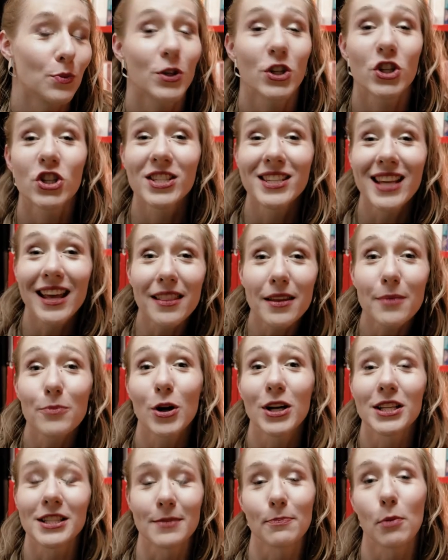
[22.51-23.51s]
which
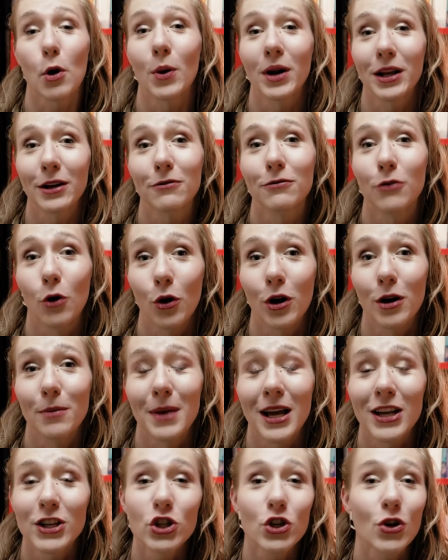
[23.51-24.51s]
celebrates poetic form
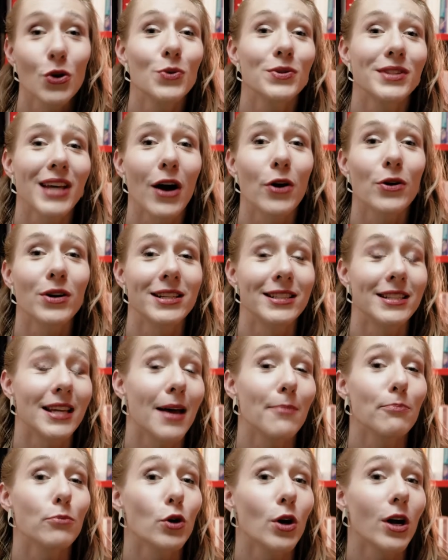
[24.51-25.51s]
and shows how
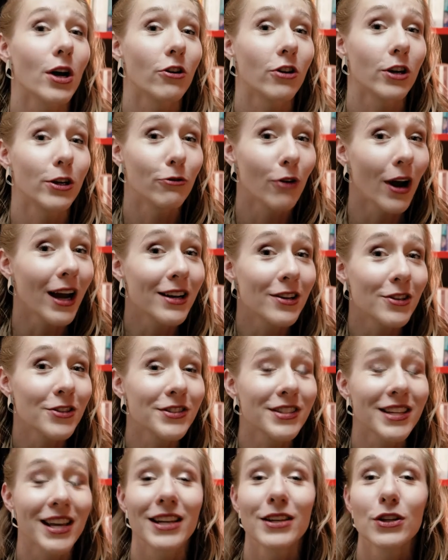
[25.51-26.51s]
contemporary
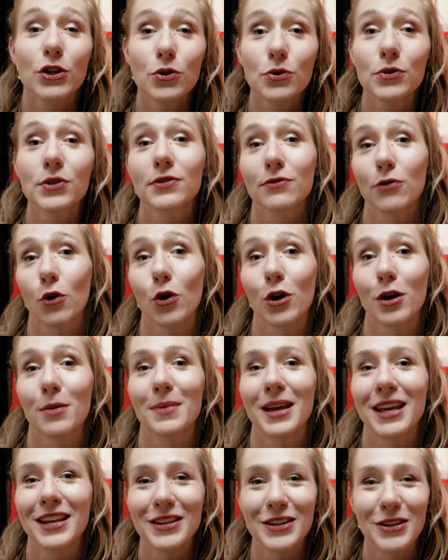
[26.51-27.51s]
writers can use form
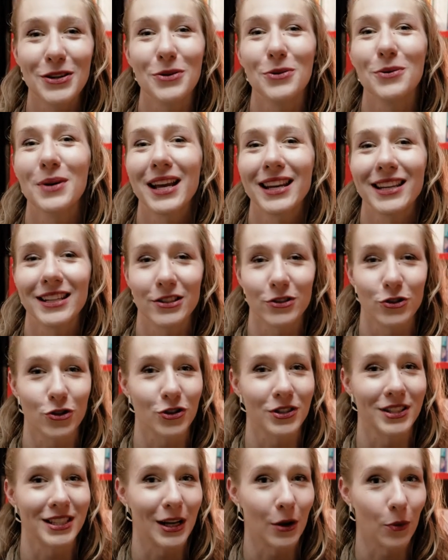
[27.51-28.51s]
in new and
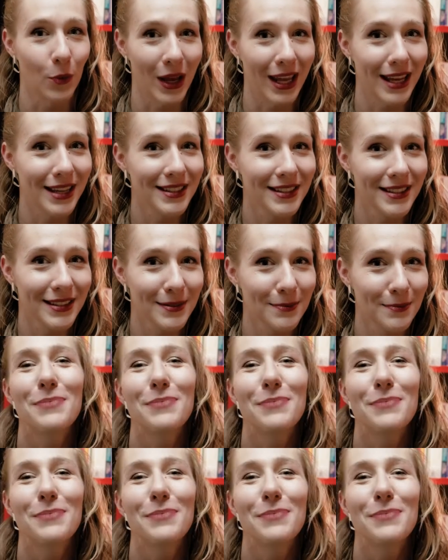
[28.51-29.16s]
interesting ways.